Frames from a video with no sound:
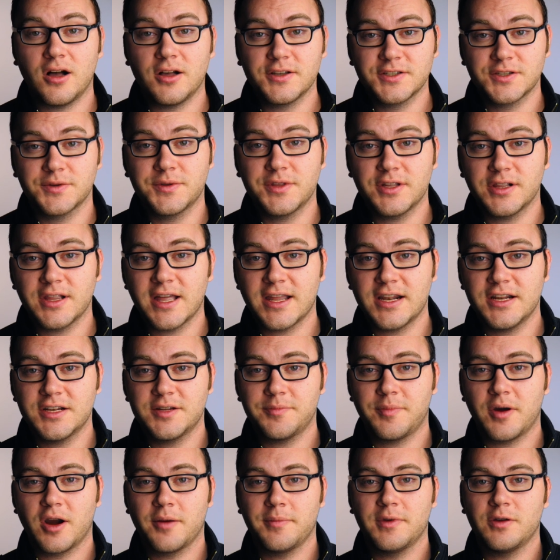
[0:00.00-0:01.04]
Also in the lighting
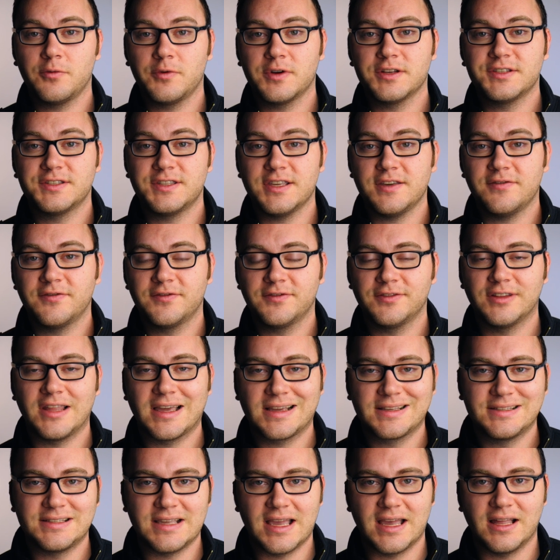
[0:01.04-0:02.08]
department was the
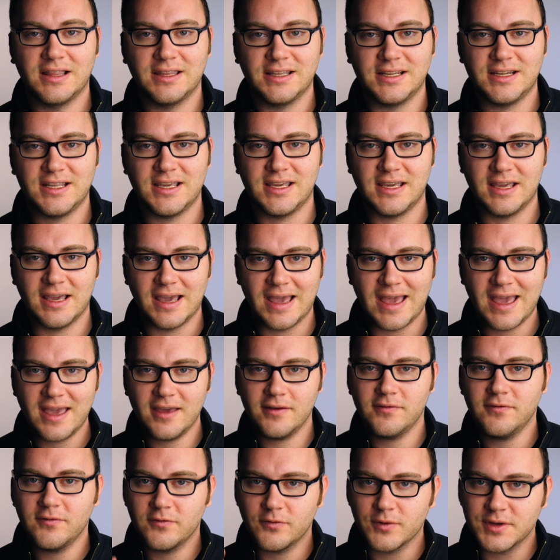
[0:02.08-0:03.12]
Flex LED.
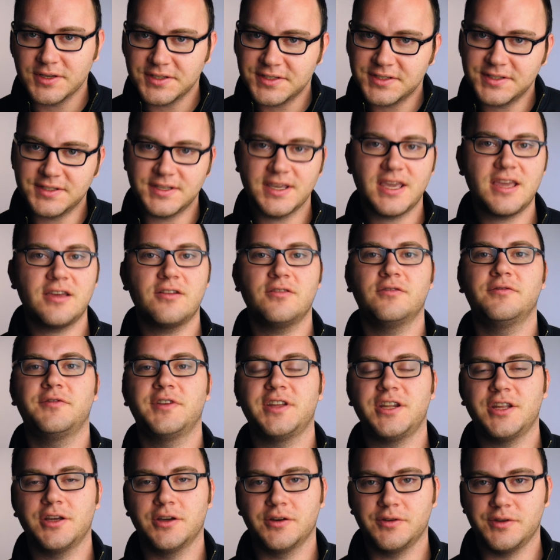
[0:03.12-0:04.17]
Every single
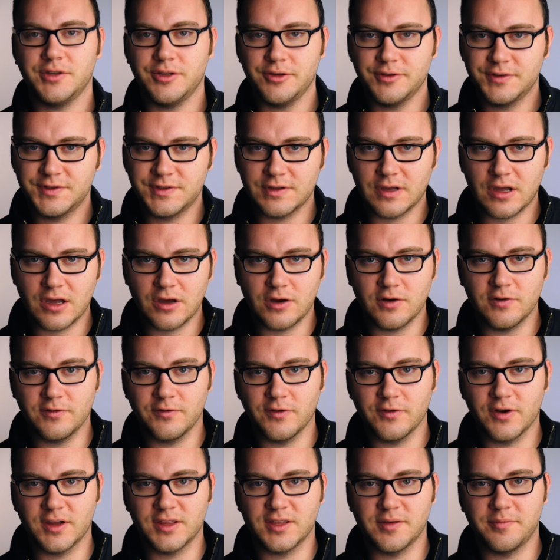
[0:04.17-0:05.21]
video you saw
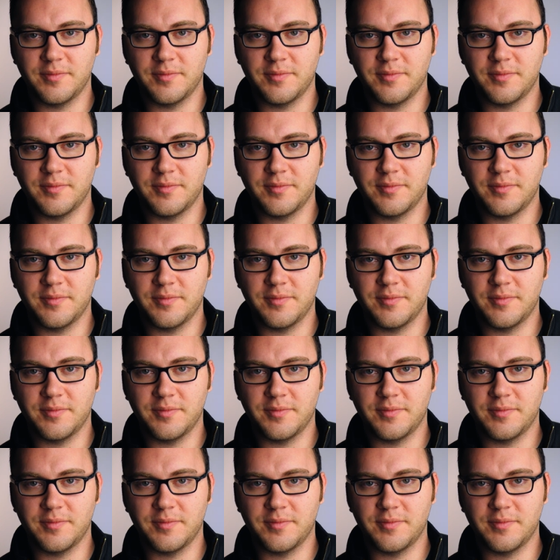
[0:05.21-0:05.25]
over at the